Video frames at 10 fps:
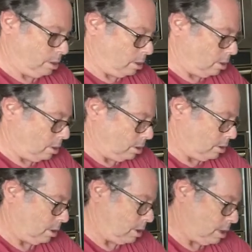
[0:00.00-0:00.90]
to
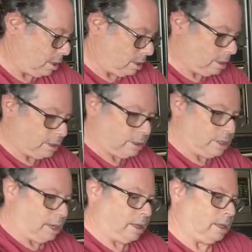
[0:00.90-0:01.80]
kind of
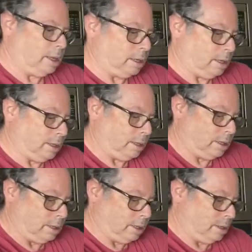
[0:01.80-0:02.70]
take it and
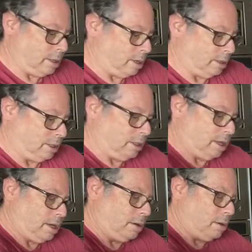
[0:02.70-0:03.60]
kind of just
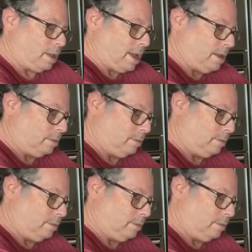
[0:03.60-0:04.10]
get it all out.